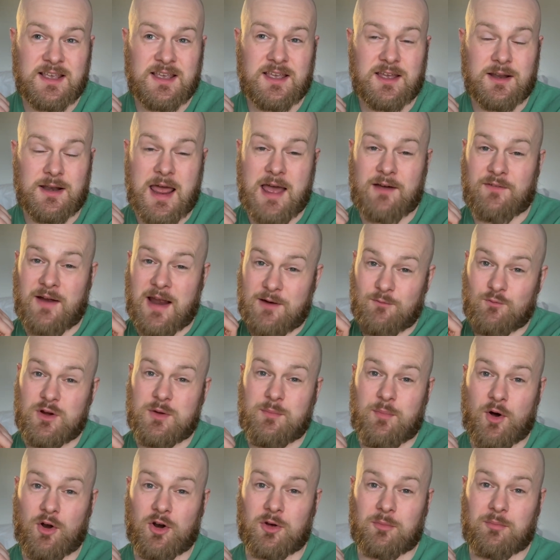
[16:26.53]
and have Henry
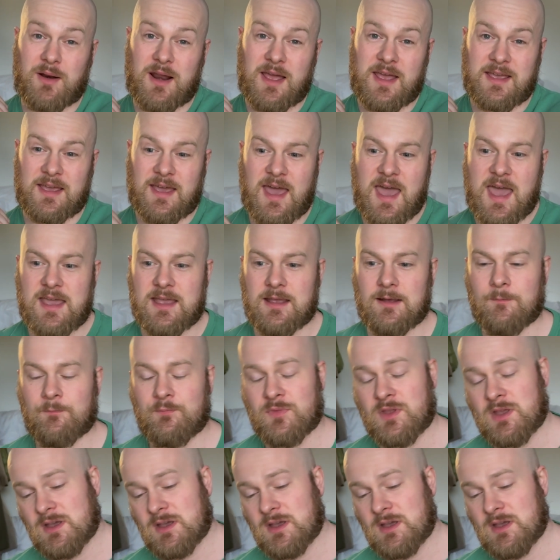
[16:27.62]
Pollock playing at 8.